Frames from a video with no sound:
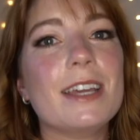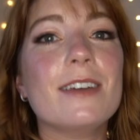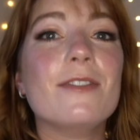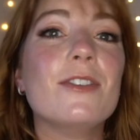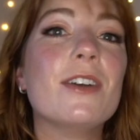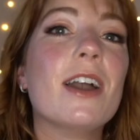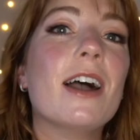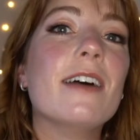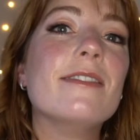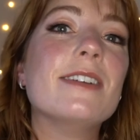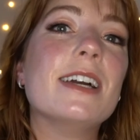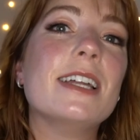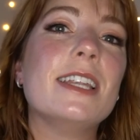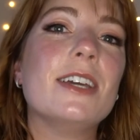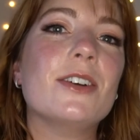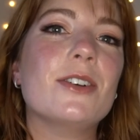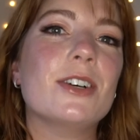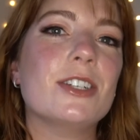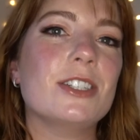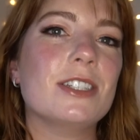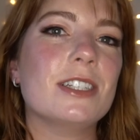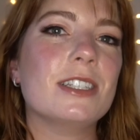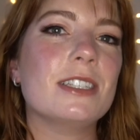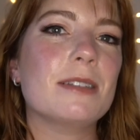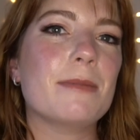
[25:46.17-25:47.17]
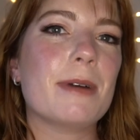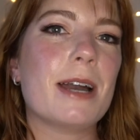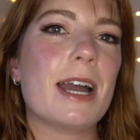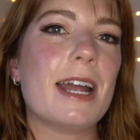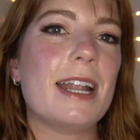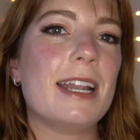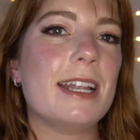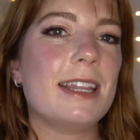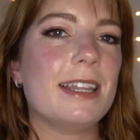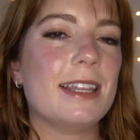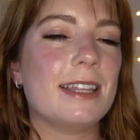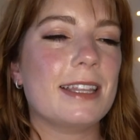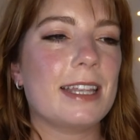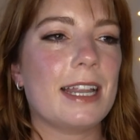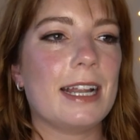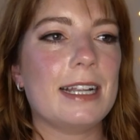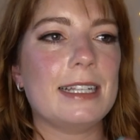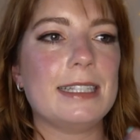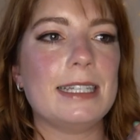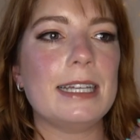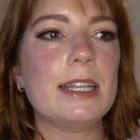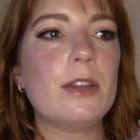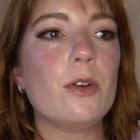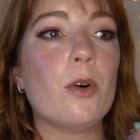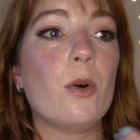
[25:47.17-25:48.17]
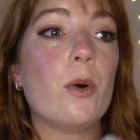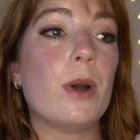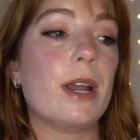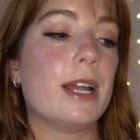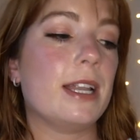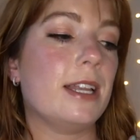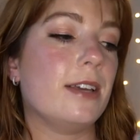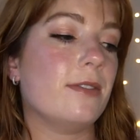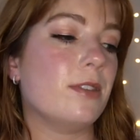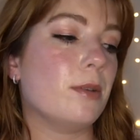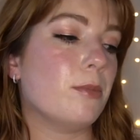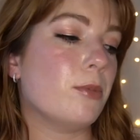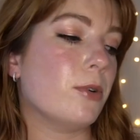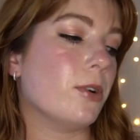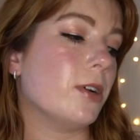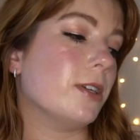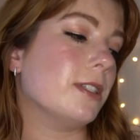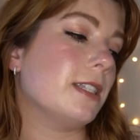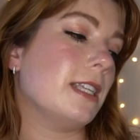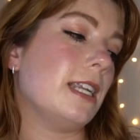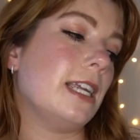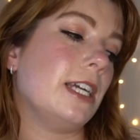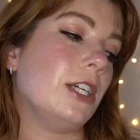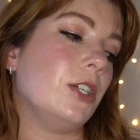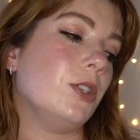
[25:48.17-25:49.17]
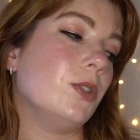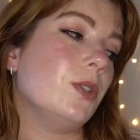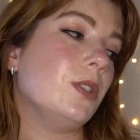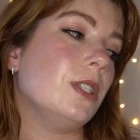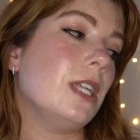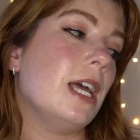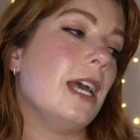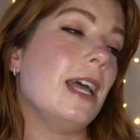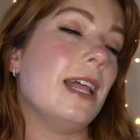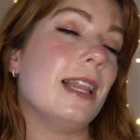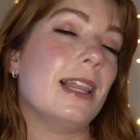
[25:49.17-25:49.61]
If you have any questions about anything that I did or any of the products that I used,